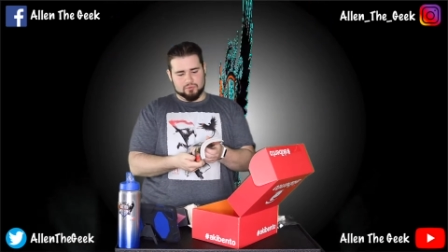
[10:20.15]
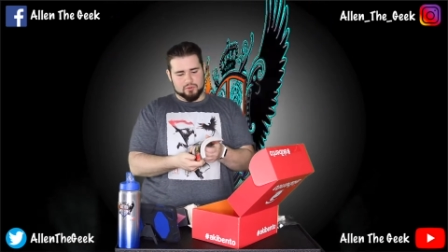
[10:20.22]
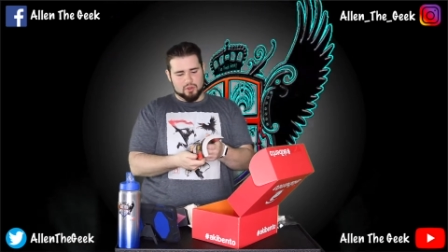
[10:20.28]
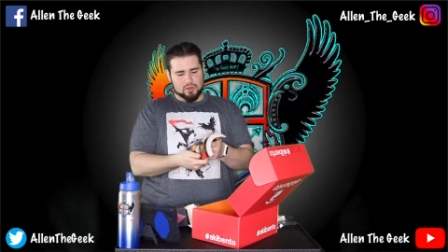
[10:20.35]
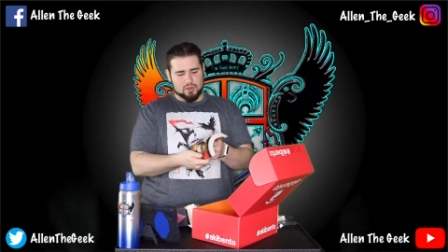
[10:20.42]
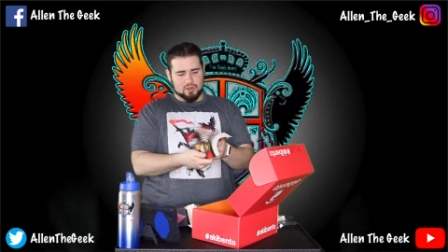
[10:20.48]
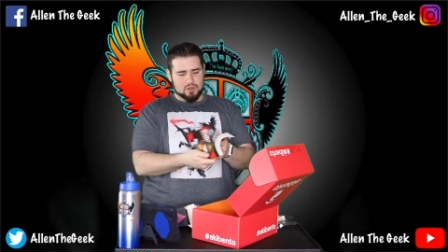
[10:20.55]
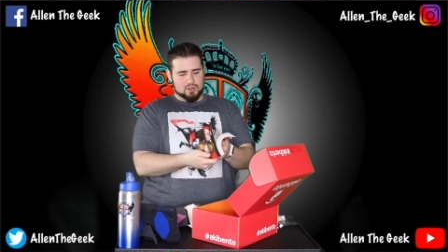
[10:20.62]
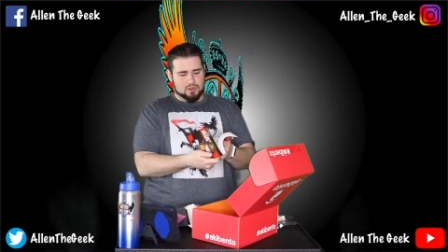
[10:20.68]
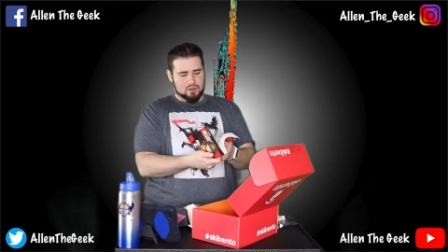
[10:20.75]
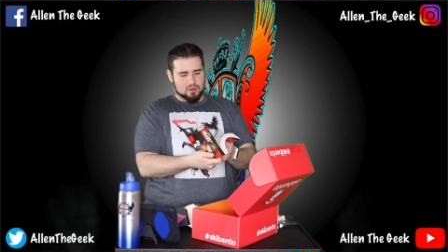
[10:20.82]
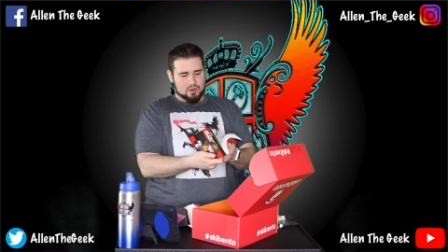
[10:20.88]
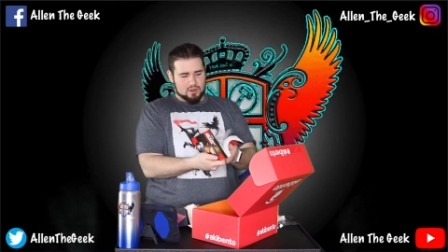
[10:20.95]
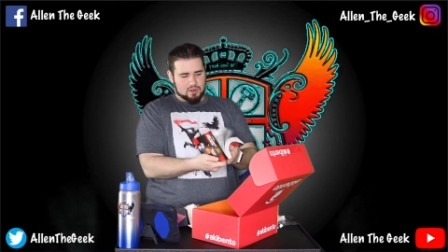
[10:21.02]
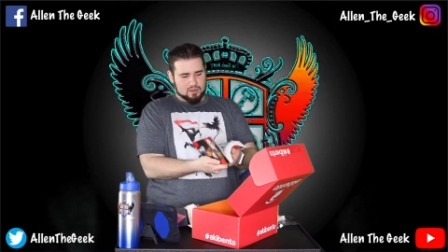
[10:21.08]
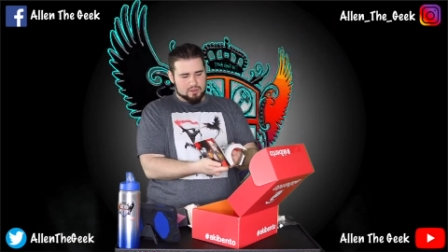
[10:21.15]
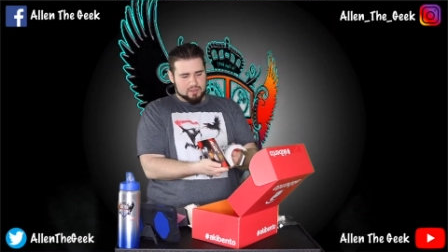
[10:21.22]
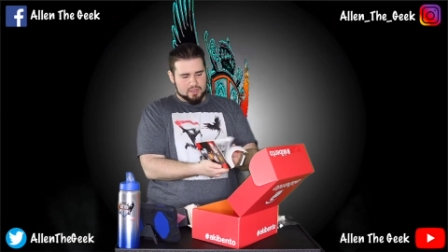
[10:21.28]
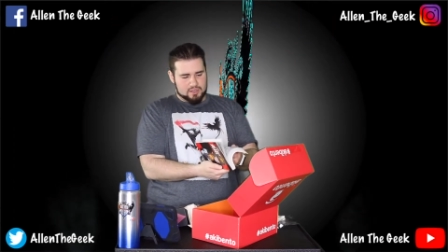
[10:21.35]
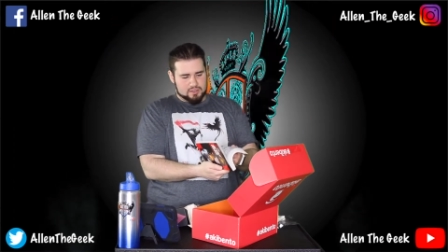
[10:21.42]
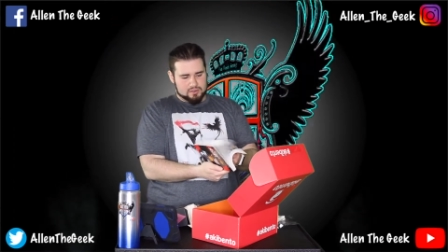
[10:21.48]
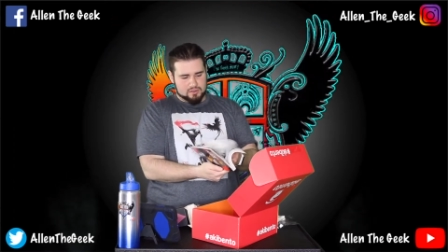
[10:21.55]
All, all
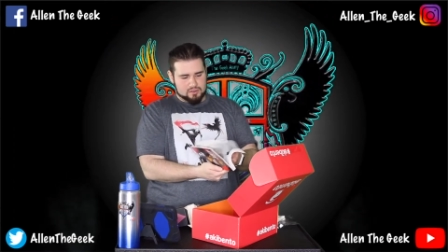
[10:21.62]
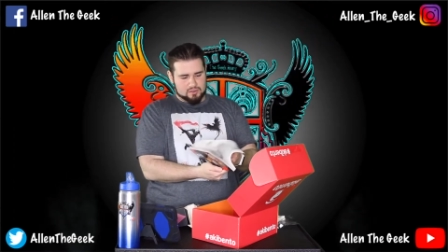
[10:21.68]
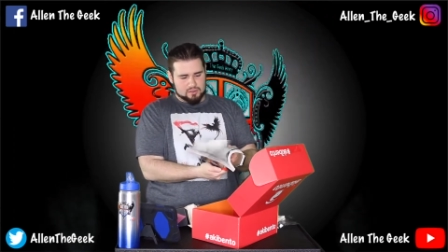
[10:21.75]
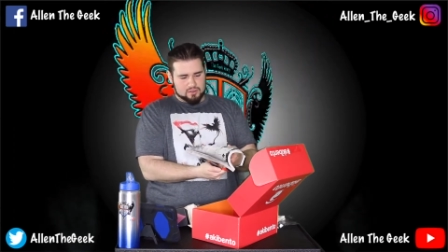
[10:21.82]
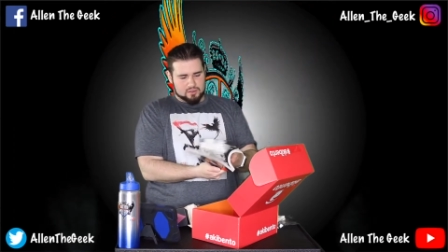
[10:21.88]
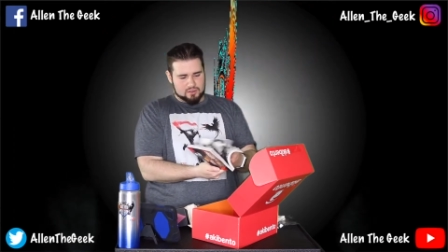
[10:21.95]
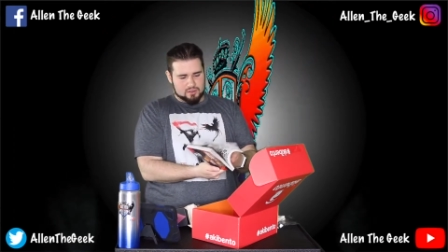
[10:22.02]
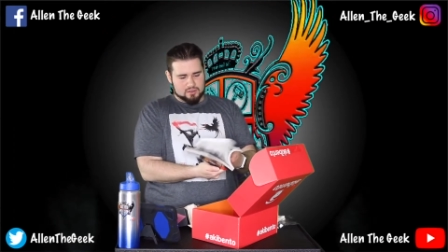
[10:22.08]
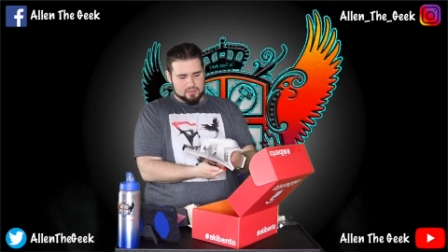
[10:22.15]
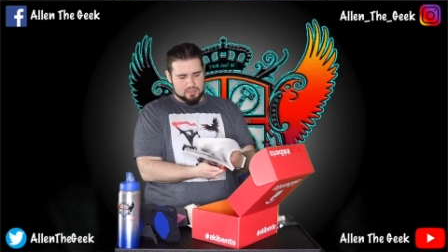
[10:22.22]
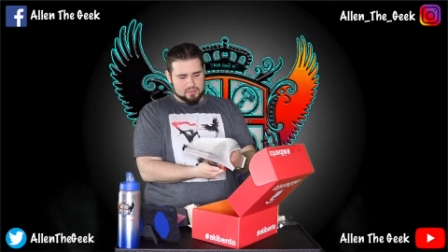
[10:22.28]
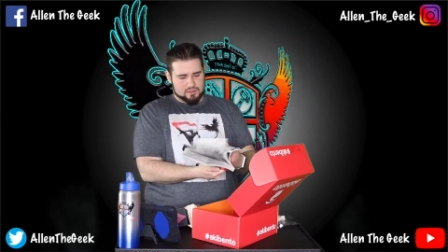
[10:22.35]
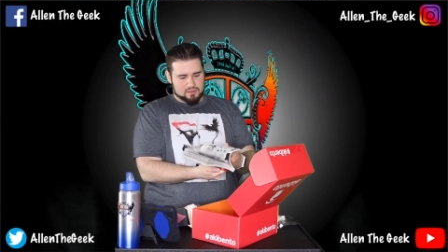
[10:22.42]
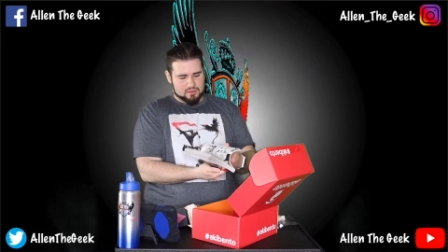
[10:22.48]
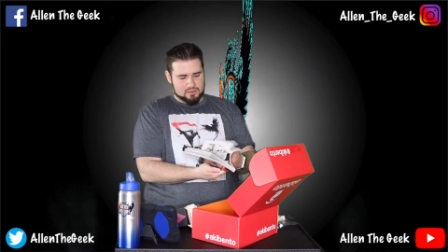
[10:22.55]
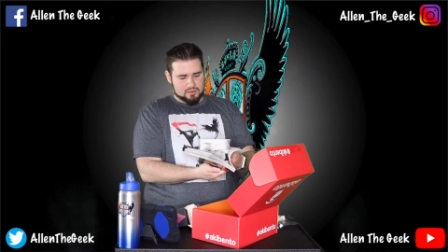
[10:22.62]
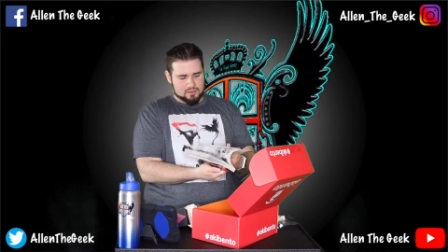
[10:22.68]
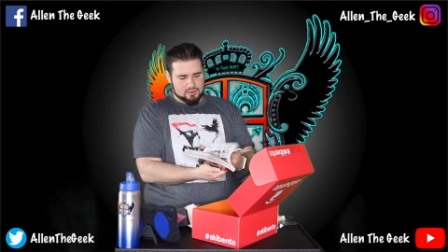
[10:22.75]
this. All this.